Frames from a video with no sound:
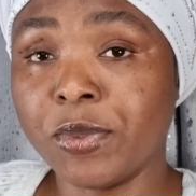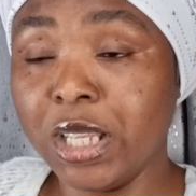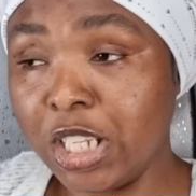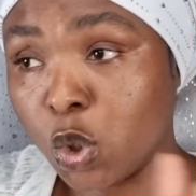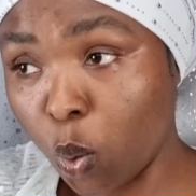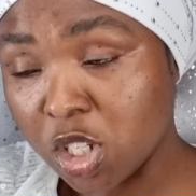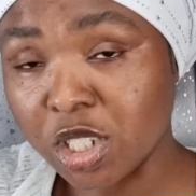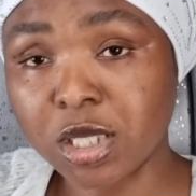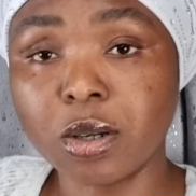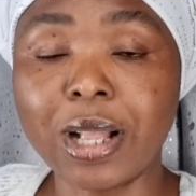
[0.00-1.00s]
You need to watch
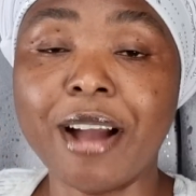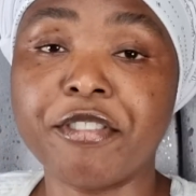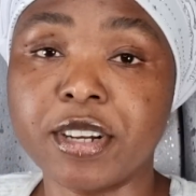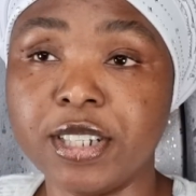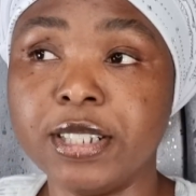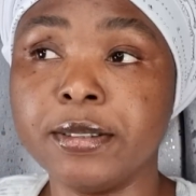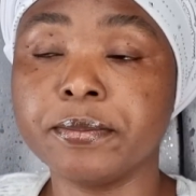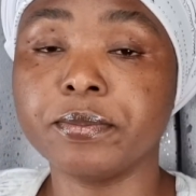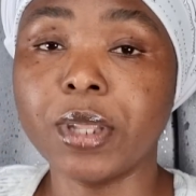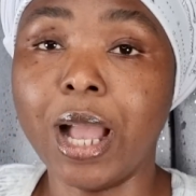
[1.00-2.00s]
a South African
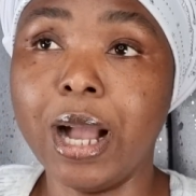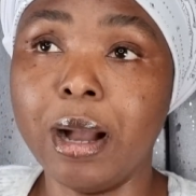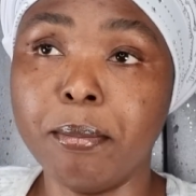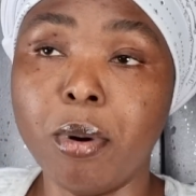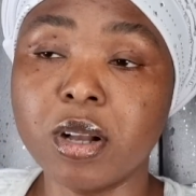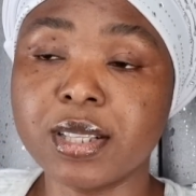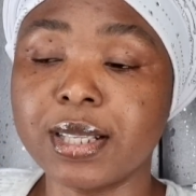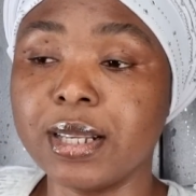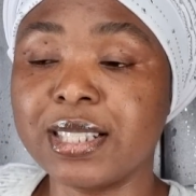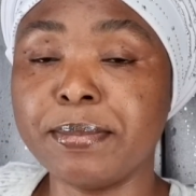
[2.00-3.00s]

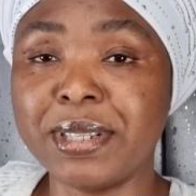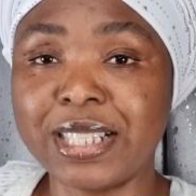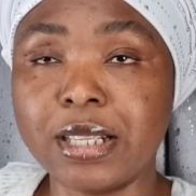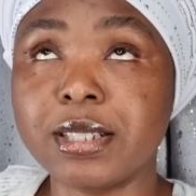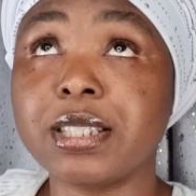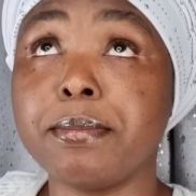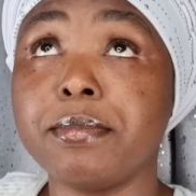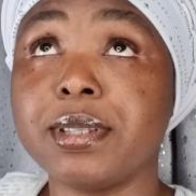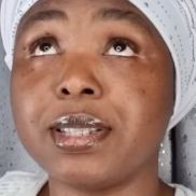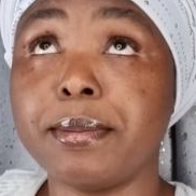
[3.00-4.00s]
boxer,
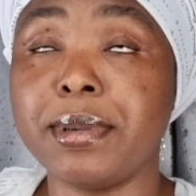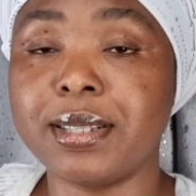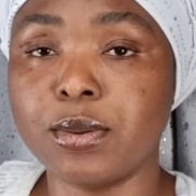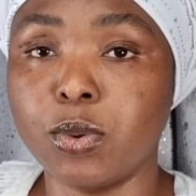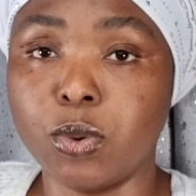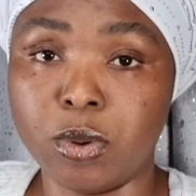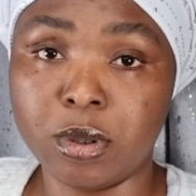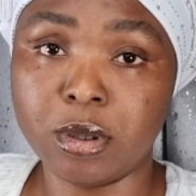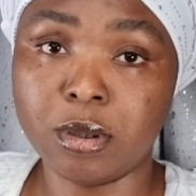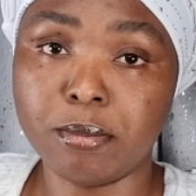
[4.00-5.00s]
Simiso,
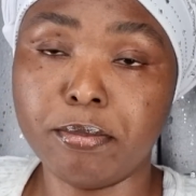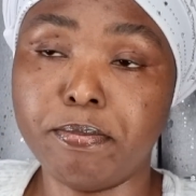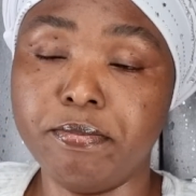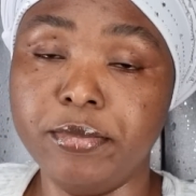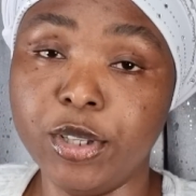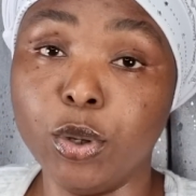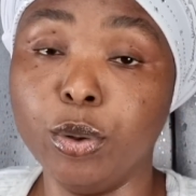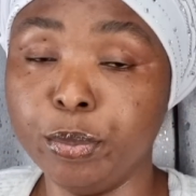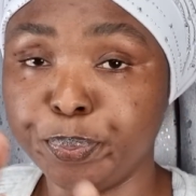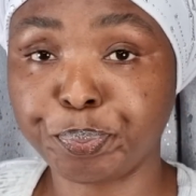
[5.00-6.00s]
you know.